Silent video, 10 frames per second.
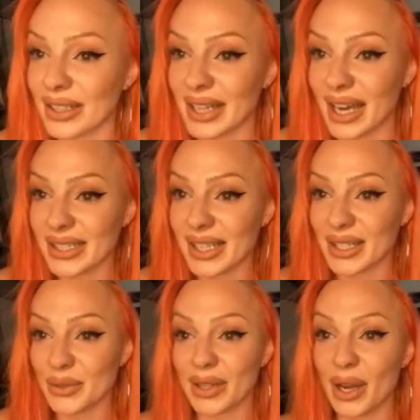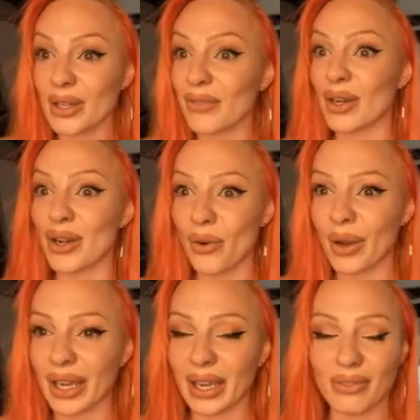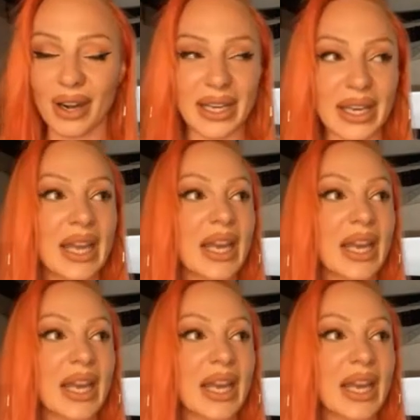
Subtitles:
in that sense without even knowing it, right?